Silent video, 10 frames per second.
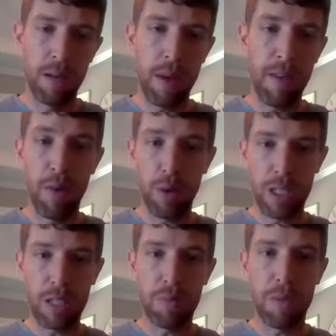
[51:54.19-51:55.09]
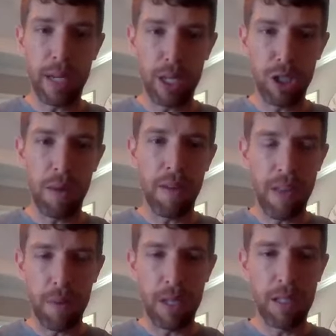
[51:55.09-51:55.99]
my focus has been making sure my
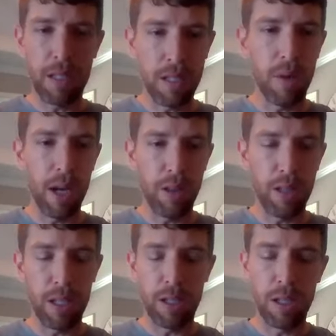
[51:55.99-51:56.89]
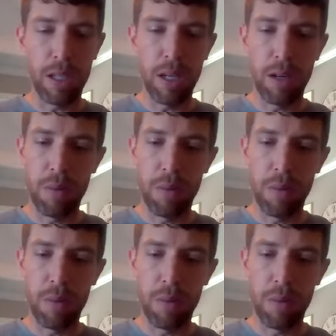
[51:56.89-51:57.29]
family is you know healthy and good to go.